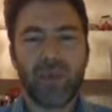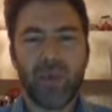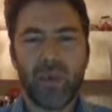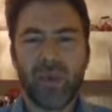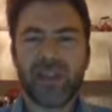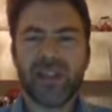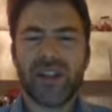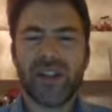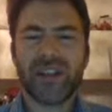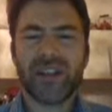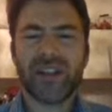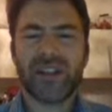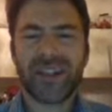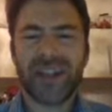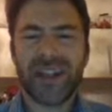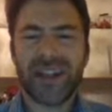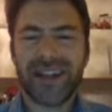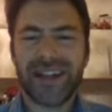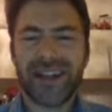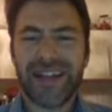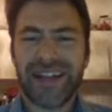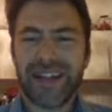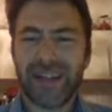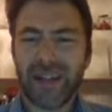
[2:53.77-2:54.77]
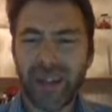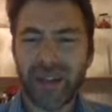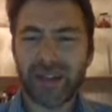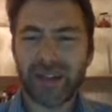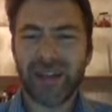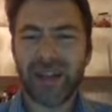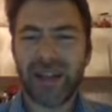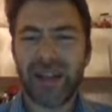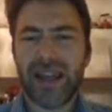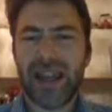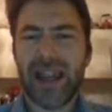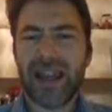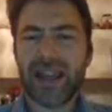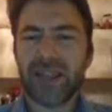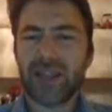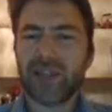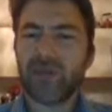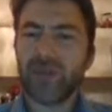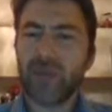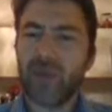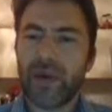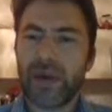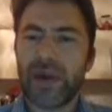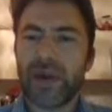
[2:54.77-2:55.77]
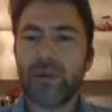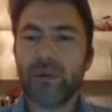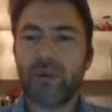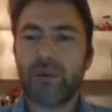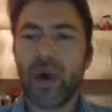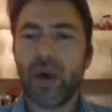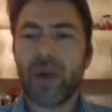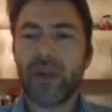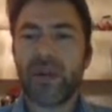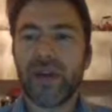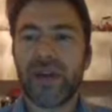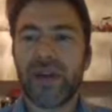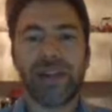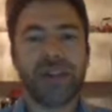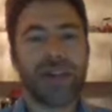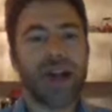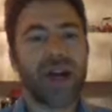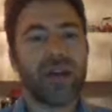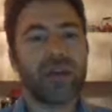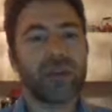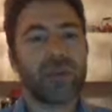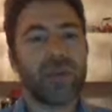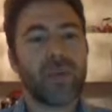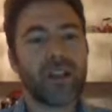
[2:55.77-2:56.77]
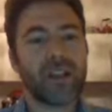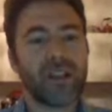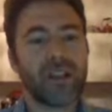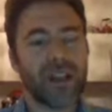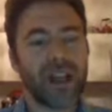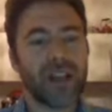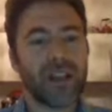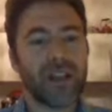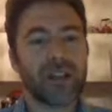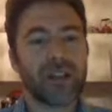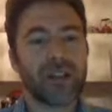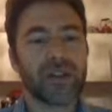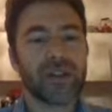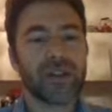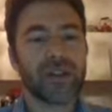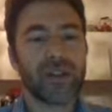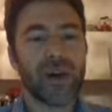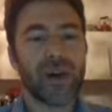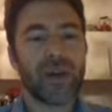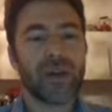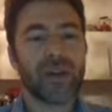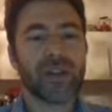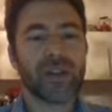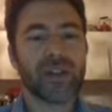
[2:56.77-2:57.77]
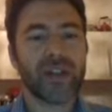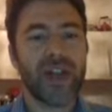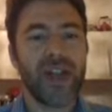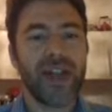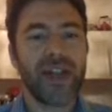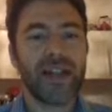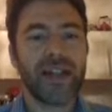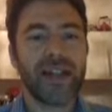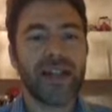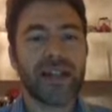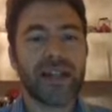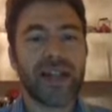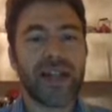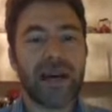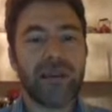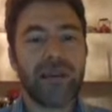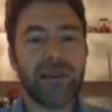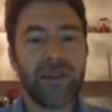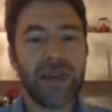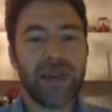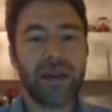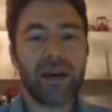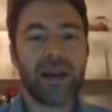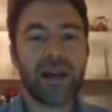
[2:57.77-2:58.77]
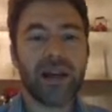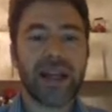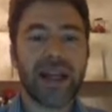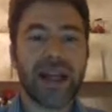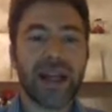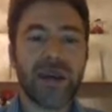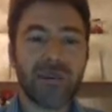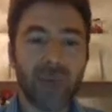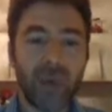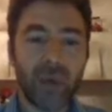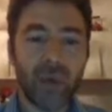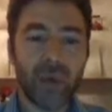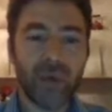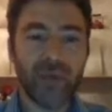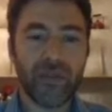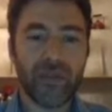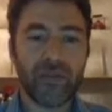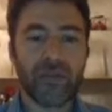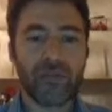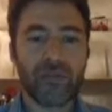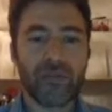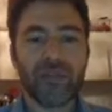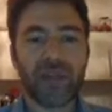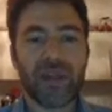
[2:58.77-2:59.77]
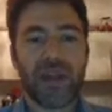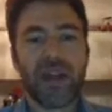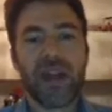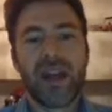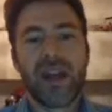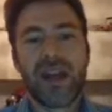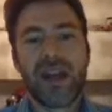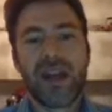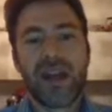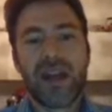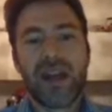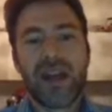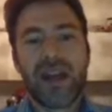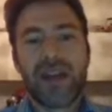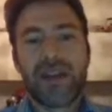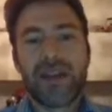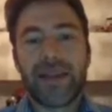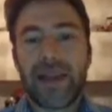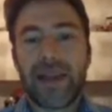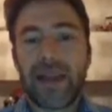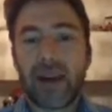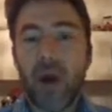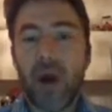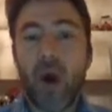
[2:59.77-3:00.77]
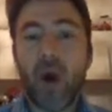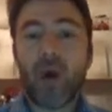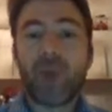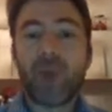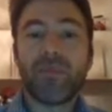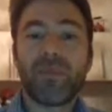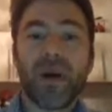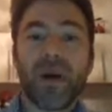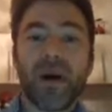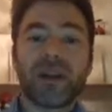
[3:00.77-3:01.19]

which is clearly not the case, for we are both endowed with singular souls that can move their own